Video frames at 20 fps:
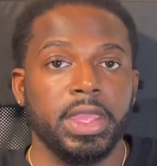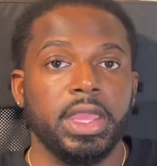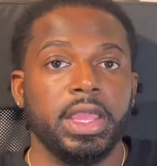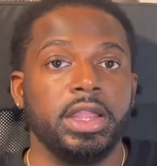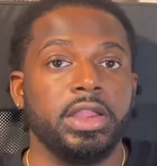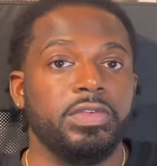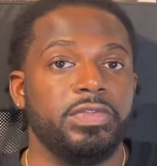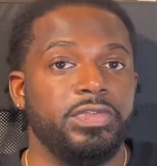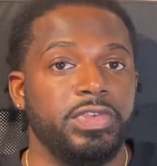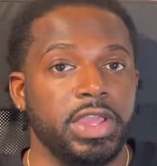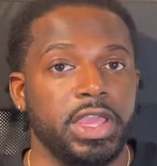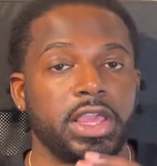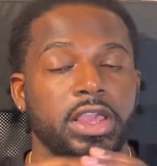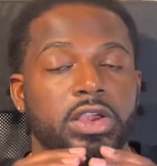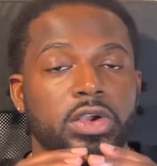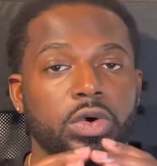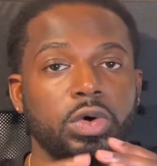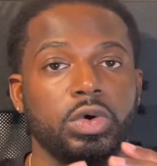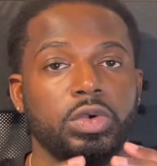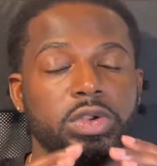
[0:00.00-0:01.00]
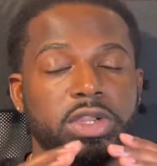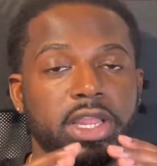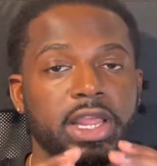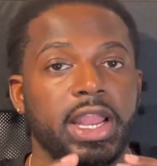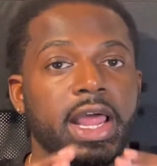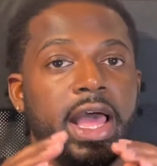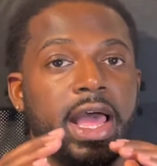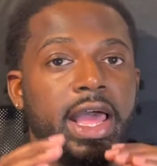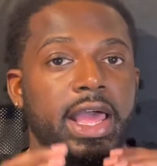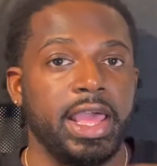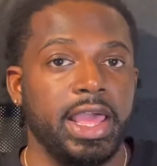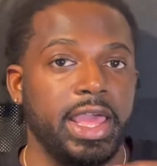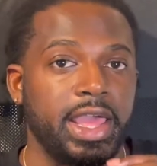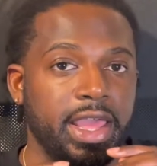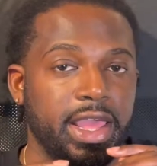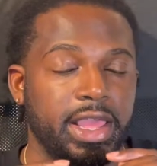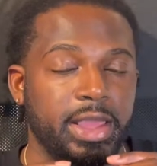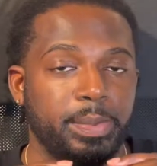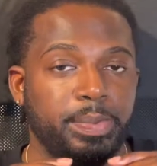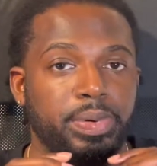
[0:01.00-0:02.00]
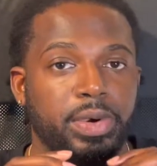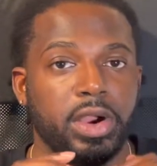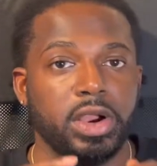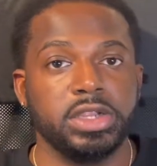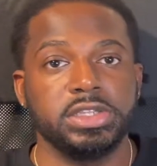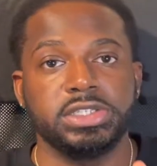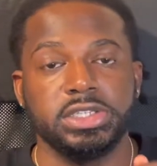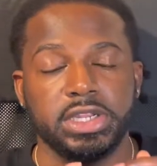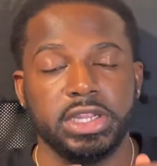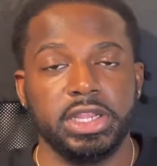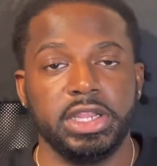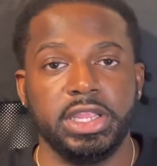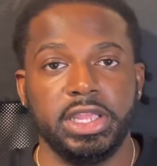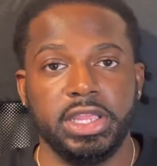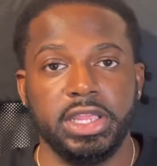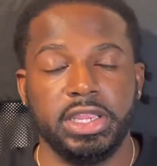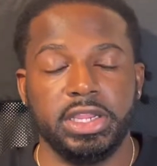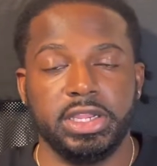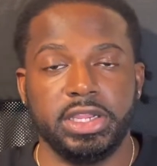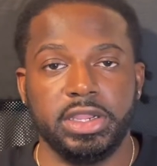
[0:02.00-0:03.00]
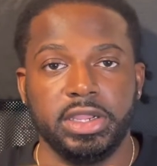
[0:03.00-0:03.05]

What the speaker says: The vehicle that I had personally